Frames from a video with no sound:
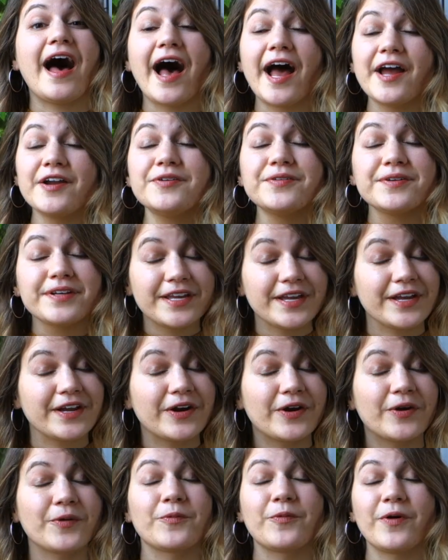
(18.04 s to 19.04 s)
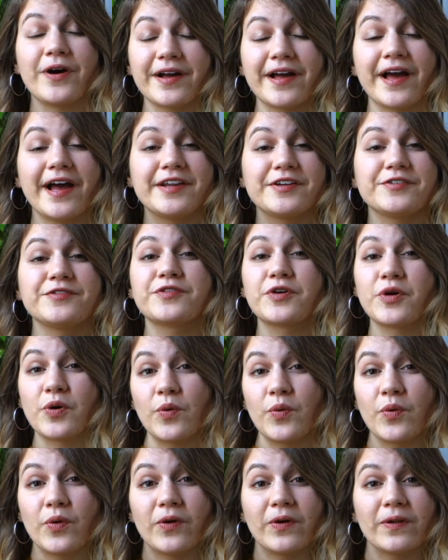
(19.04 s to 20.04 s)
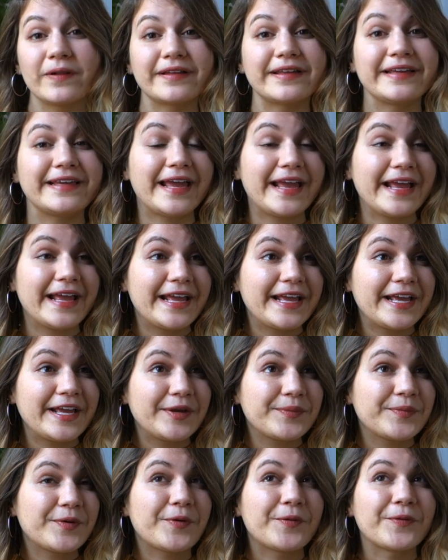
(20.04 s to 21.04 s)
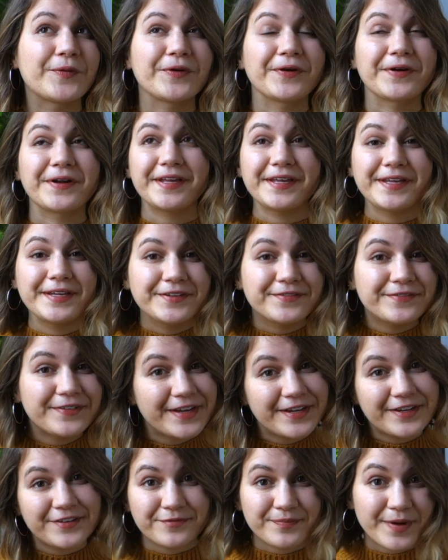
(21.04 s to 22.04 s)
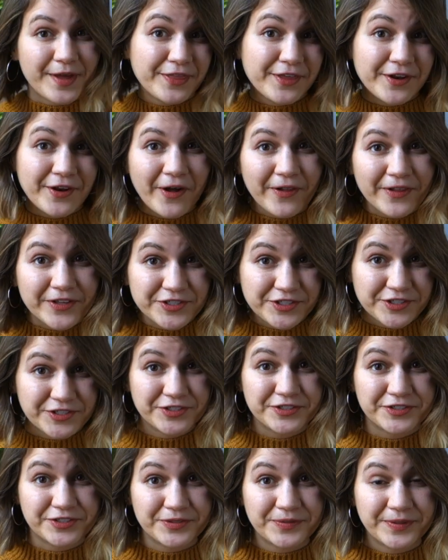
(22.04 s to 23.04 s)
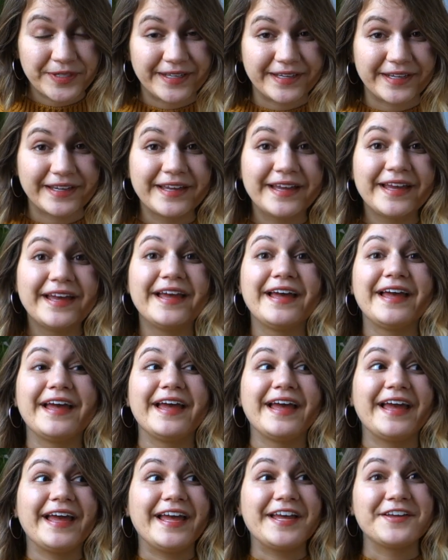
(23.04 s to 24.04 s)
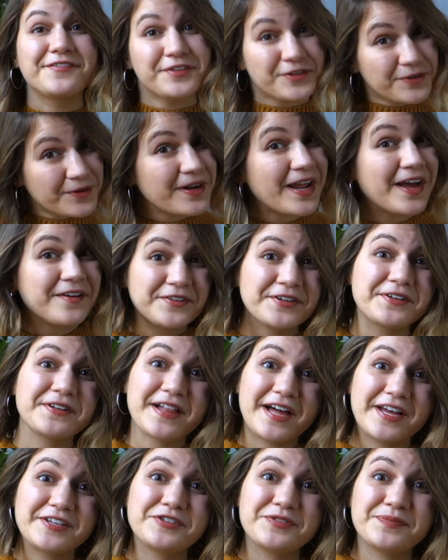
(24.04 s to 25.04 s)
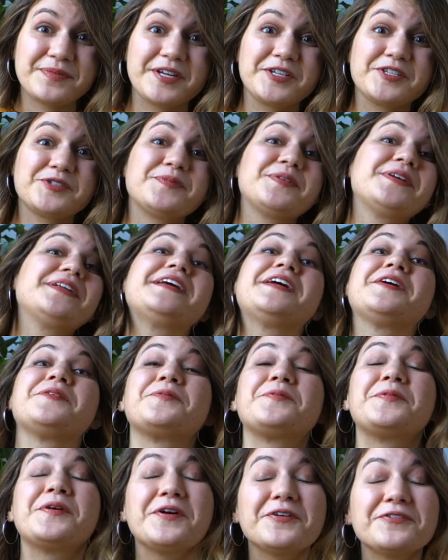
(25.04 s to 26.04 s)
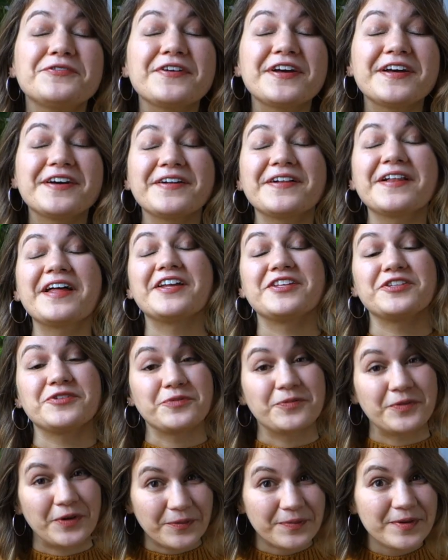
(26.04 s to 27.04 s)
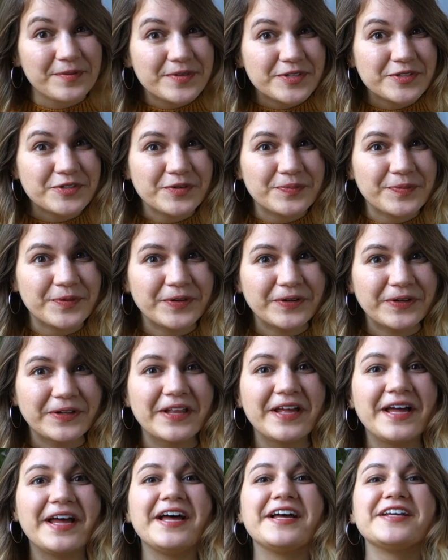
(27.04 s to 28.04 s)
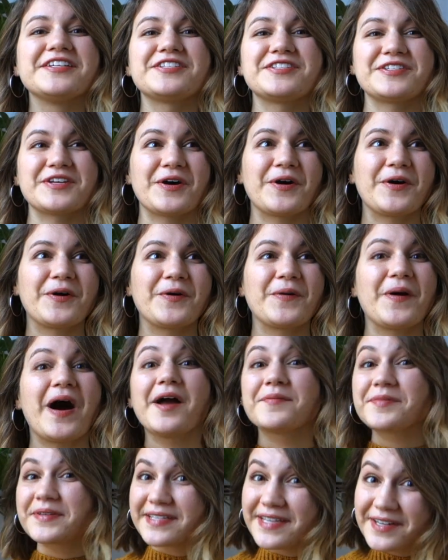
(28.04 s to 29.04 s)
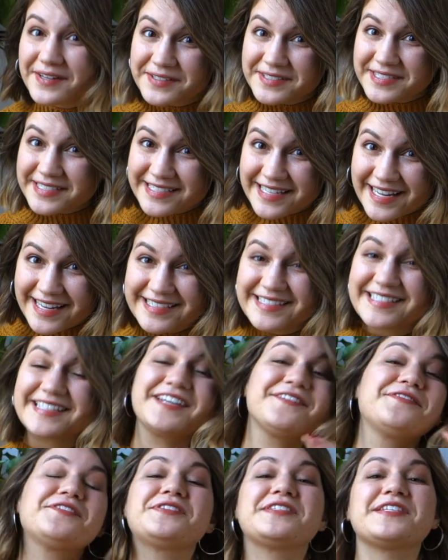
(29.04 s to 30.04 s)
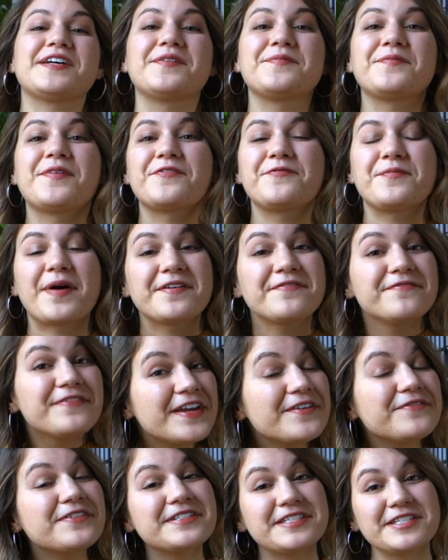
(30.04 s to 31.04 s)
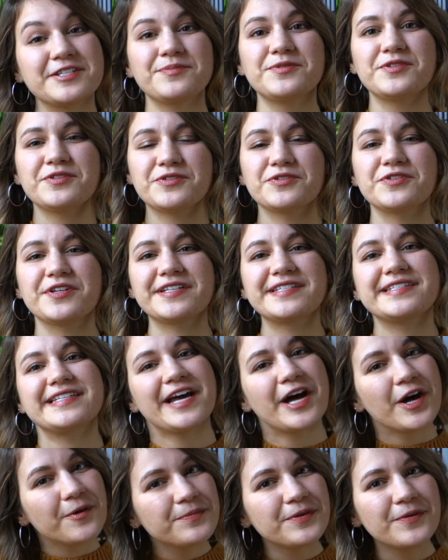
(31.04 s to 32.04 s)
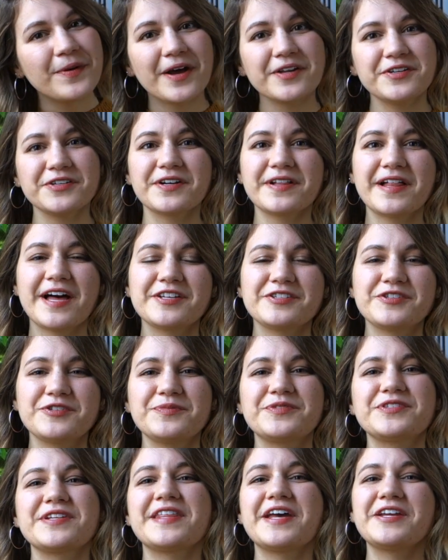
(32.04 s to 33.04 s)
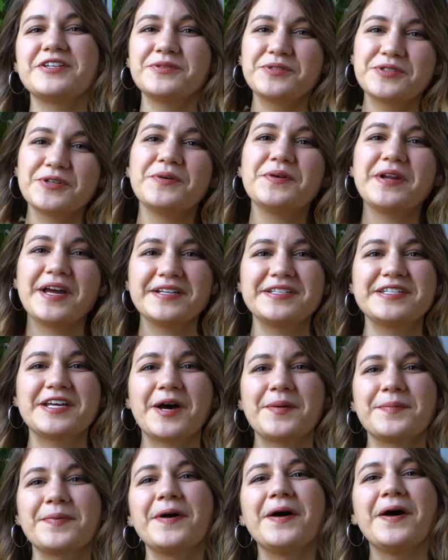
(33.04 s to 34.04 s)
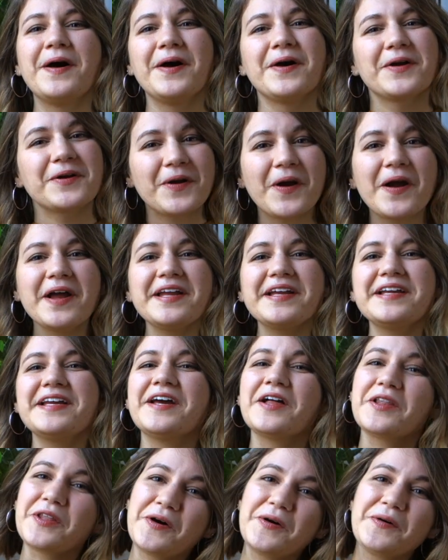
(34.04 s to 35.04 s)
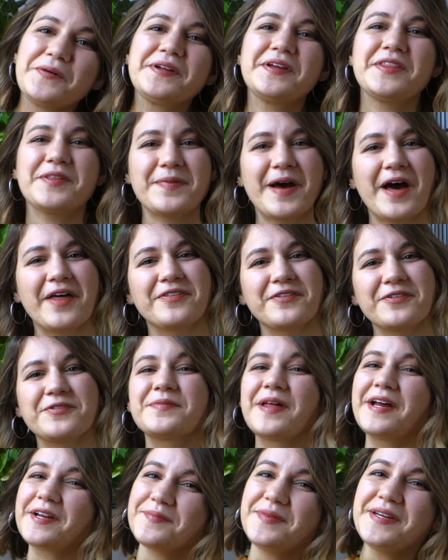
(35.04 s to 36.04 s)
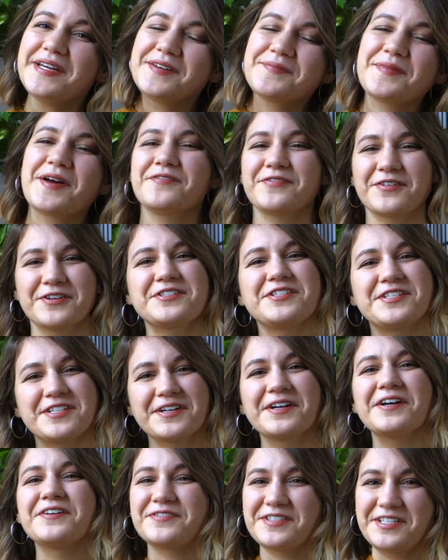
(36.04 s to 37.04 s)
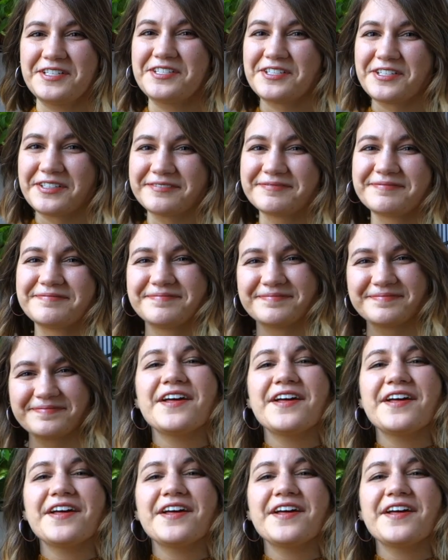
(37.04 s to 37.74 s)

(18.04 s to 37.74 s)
I don't care what kind of cool game or innovative methodology you're doing. If you don't have good classroom management, it will fail and you will be miserable. So I'm here today to give you some of my favorite tips and tricks to help you out in your classroom so that you don't end up crying alone in the bathroom like me my first year of teaching.